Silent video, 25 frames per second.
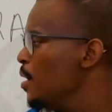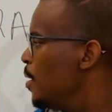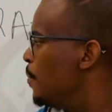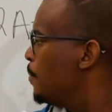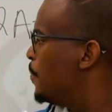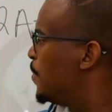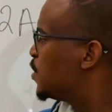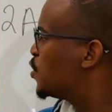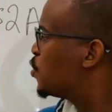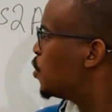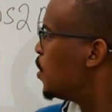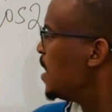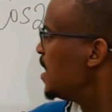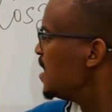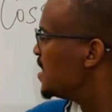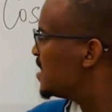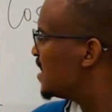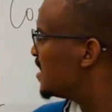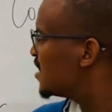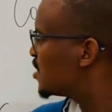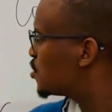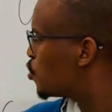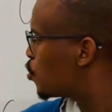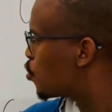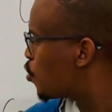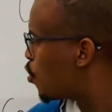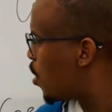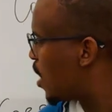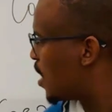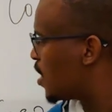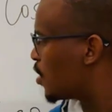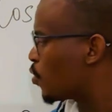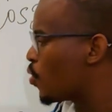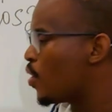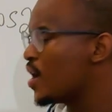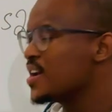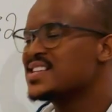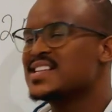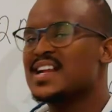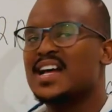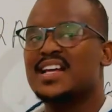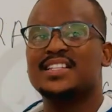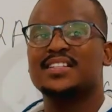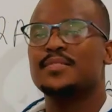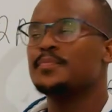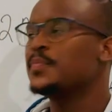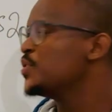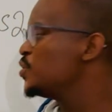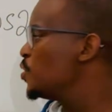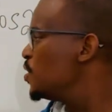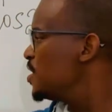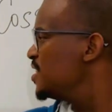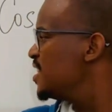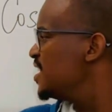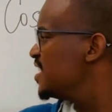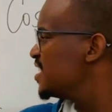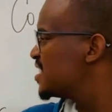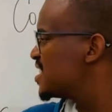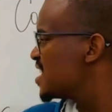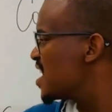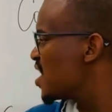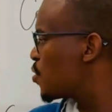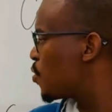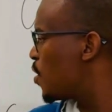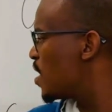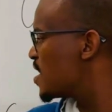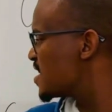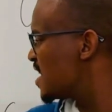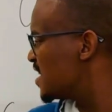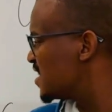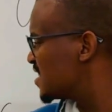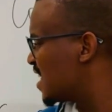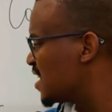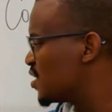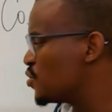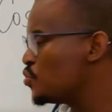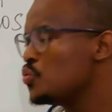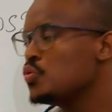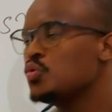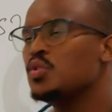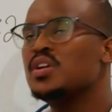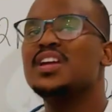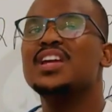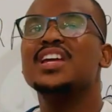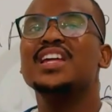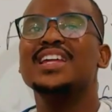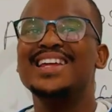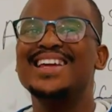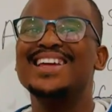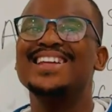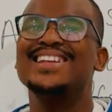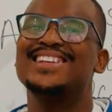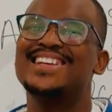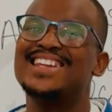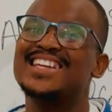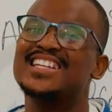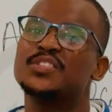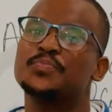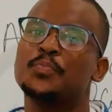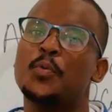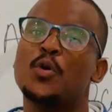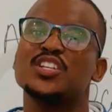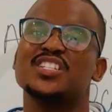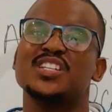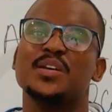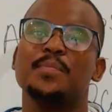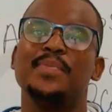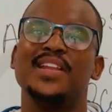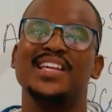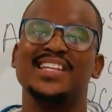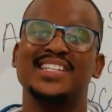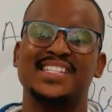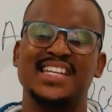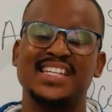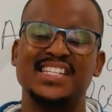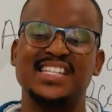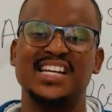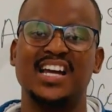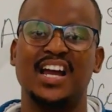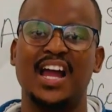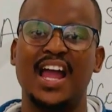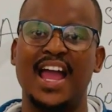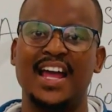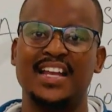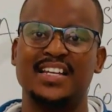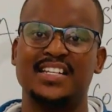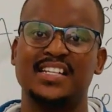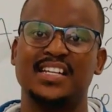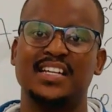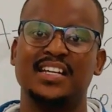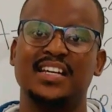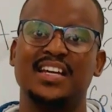between these two quadrants, between these three quadrants that it is possibly sitting at,